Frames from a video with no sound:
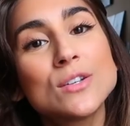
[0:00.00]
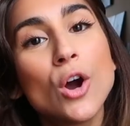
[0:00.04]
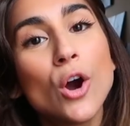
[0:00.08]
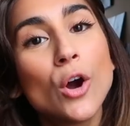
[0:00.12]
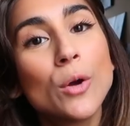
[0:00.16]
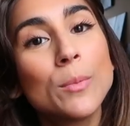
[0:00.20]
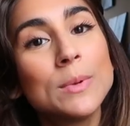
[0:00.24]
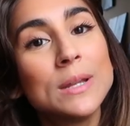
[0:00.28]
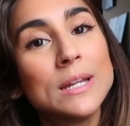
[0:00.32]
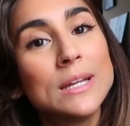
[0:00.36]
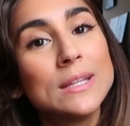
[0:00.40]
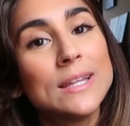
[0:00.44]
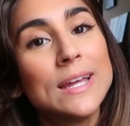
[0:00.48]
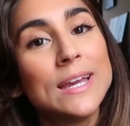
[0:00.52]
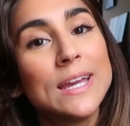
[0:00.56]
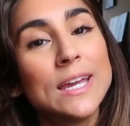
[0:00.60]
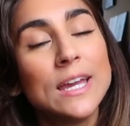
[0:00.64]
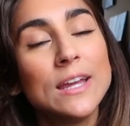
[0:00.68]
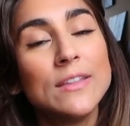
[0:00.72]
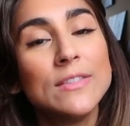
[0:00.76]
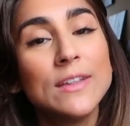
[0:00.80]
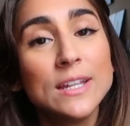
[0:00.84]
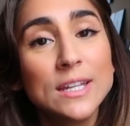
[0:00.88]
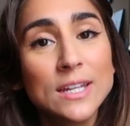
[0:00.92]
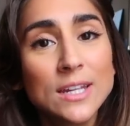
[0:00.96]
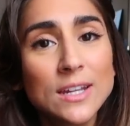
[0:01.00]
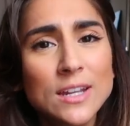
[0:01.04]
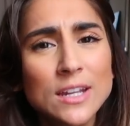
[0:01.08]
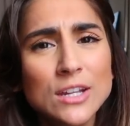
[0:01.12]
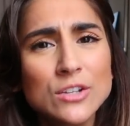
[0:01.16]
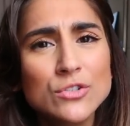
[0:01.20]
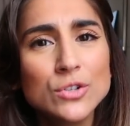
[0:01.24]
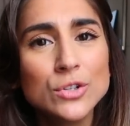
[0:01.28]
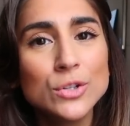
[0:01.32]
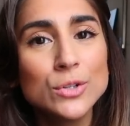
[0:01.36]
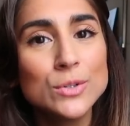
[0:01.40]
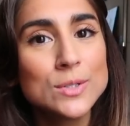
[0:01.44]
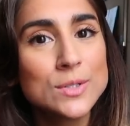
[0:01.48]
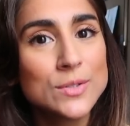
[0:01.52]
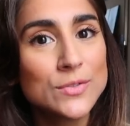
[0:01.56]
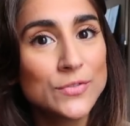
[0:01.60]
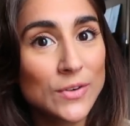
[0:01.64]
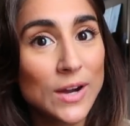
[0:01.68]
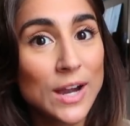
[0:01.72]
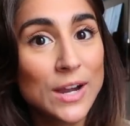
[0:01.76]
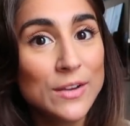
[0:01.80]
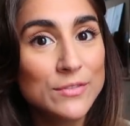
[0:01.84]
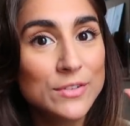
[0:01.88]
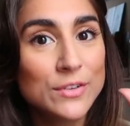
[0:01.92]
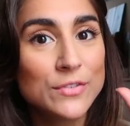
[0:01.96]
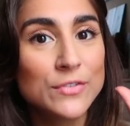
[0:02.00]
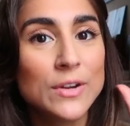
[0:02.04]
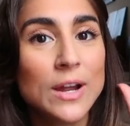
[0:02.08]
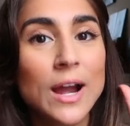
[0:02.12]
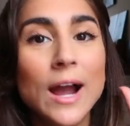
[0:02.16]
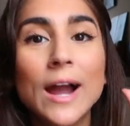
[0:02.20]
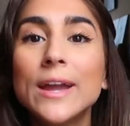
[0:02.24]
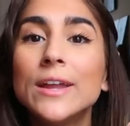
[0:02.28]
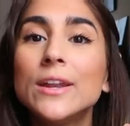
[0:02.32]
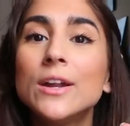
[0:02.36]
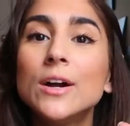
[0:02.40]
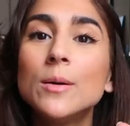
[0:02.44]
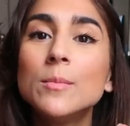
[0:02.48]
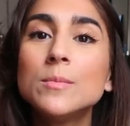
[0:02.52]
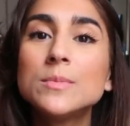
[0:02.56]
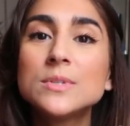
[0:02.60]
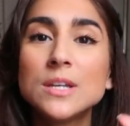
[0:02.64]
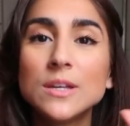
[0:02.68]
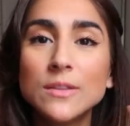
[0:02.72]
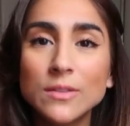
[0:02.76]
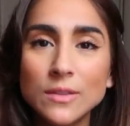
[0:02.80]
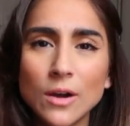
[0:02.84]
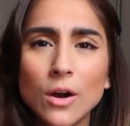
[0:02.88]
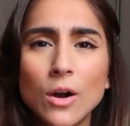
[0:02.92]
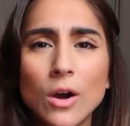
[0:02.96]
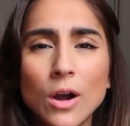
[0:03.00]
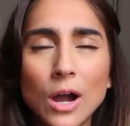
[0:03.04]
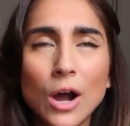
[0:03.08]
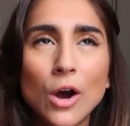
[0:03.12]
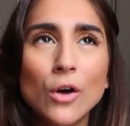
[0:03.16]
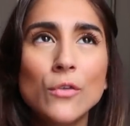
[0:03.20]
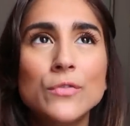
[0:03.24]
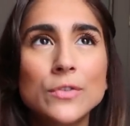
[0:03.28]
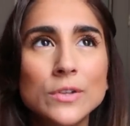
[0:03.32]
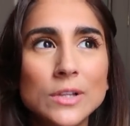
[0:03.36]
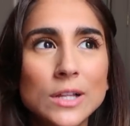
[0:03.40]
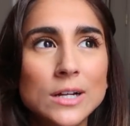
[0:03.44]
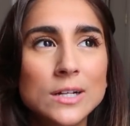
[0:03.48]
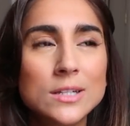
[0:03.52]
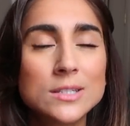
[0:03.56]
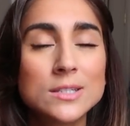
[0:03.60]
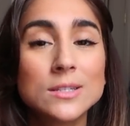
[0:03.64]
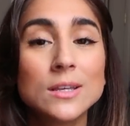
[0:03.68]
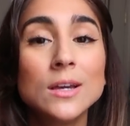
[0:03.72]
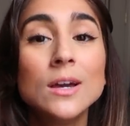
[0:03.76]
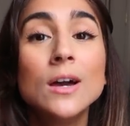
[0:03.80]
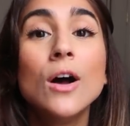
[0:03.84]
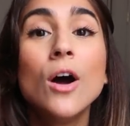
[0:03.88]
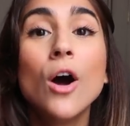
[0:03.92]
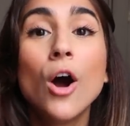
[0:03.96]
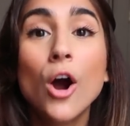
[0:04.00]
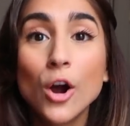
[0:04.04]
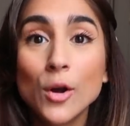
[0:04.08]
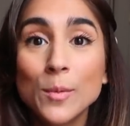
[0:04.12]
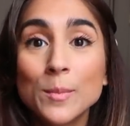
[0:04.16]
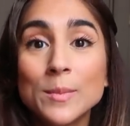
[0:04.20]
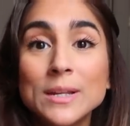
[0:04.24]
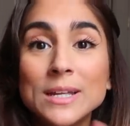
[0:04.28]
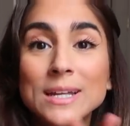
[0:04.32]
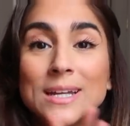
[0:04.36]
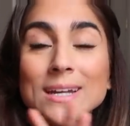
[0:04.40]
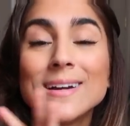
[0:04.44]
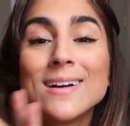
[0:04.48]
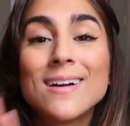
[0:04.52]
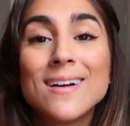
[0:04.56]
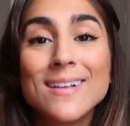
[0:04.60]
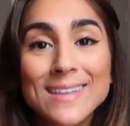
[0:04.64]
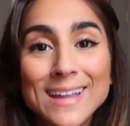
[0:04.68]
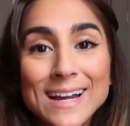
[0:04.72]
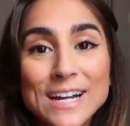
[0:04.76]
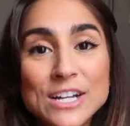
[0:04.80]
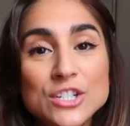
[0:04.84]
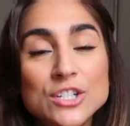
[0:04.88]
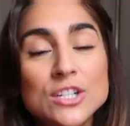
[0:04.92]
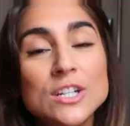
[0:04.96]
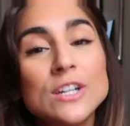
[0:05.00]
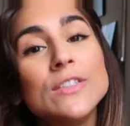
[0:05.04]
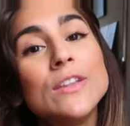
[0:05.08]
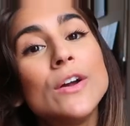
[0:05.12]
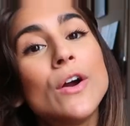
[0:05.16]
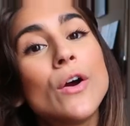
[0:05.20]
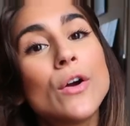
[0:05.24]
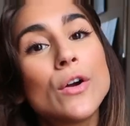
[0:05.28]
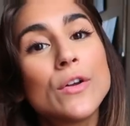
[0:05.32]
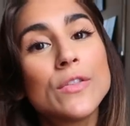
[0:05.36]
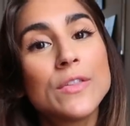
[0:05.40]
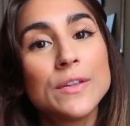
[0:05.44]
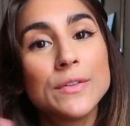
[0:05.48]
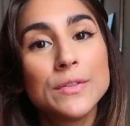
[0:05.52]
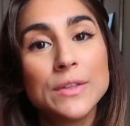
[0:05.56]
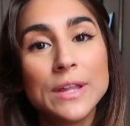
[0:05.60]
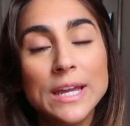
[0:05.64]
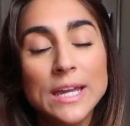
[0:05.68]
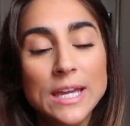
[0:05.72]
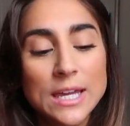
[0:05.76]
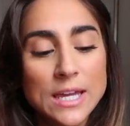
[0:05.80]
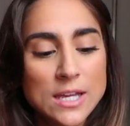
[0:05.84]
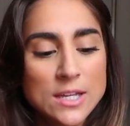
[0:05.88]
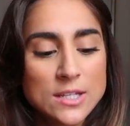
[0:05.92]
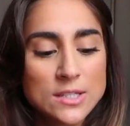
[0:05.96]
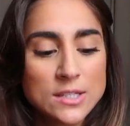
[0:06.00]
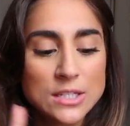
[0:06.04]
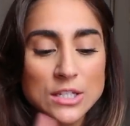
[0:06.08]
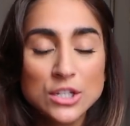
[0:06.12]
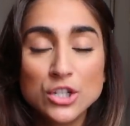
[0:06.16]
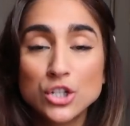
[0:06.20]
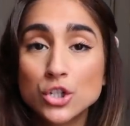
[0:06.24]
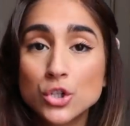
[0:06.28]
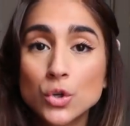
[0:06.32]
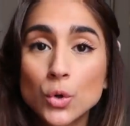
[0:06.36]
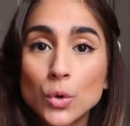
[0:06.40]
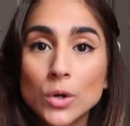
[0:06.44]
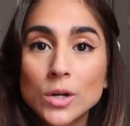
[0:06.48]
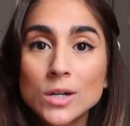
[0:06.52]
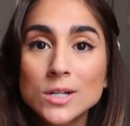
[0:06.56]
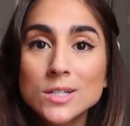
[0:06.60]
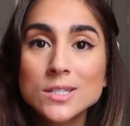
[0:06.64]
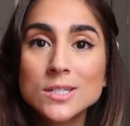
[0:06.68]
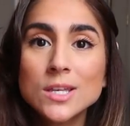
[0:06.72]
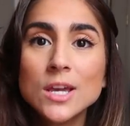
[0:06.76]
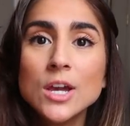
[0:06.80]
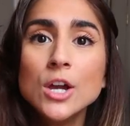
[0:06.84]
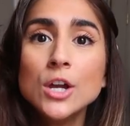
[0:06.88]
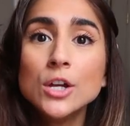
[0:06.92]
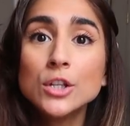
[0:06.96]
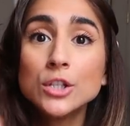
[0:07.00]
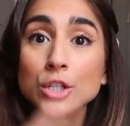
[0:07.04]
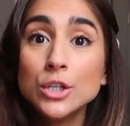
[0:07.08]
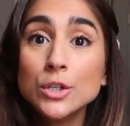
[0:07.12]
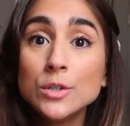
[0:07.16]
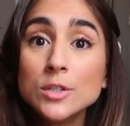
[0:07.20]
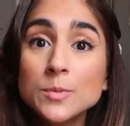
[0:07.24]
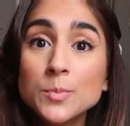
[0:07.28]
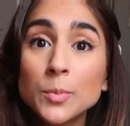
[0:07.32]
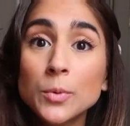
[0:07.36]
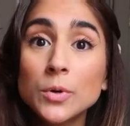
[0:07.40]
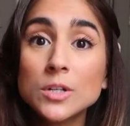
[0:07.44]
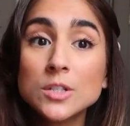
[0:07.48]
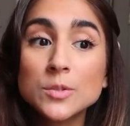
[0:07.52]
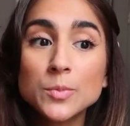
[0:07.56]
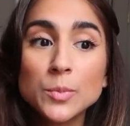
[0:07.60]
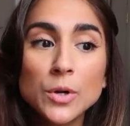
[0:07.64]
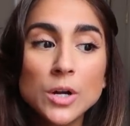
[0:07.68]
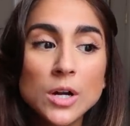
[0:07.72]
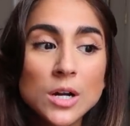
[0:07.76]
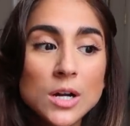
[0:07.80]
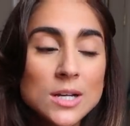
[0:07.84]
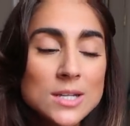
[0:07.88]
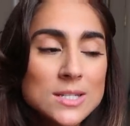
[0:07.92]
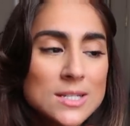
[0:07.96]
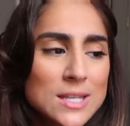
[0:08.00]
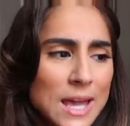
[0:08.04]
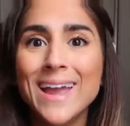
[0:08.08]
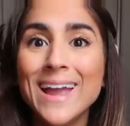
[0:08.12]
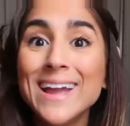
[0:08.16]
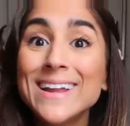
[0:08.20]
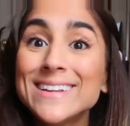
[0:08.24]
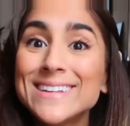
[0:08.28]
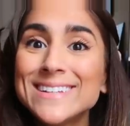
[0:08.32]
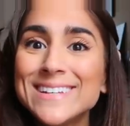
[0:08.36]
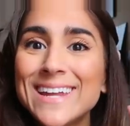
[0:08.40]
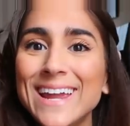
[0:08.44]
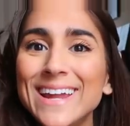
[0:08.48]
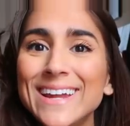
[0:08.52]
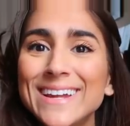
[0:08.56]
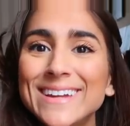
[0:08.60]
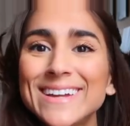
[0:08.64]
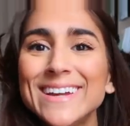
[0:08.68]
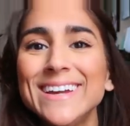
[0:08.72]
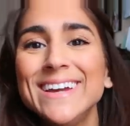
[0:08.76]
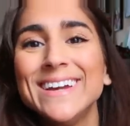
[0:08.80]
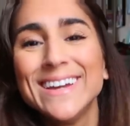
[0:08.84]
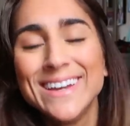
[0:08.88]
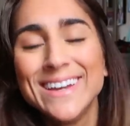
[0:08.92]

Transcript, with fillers: Harmony legging. They did introduce five different items in the Alpha Lux Harmony collection. There are the leggings, the shorts, cute sports bras, and a tank.